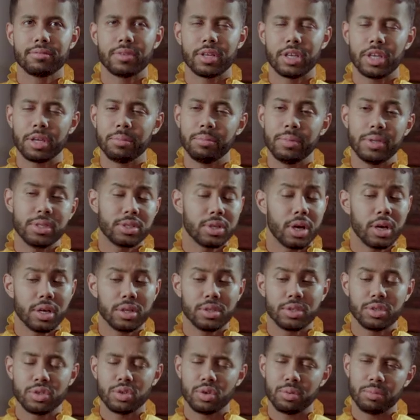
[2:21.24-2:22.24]
It can be taught
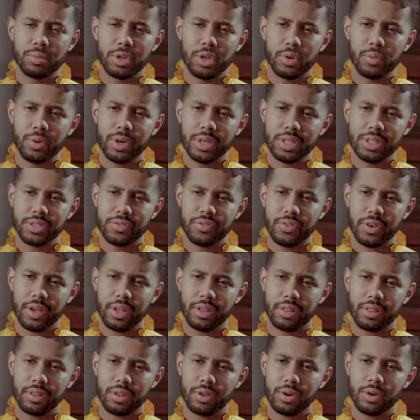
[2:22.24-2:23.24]
in so many ways,
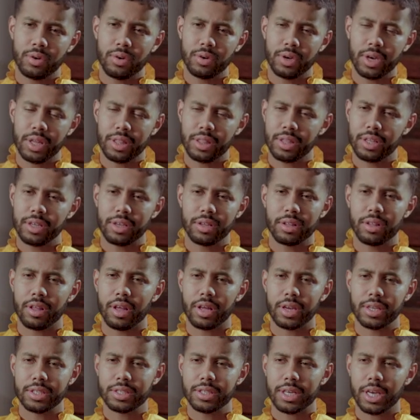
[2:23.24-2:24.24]
faith, you know, and I think a
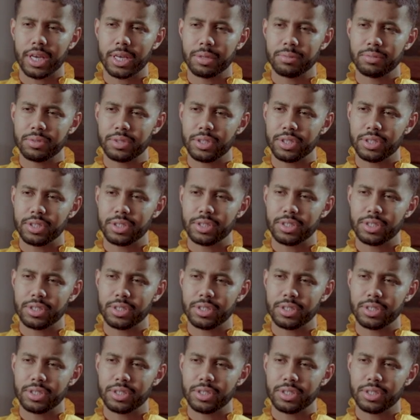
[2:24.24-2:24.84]
lot of times there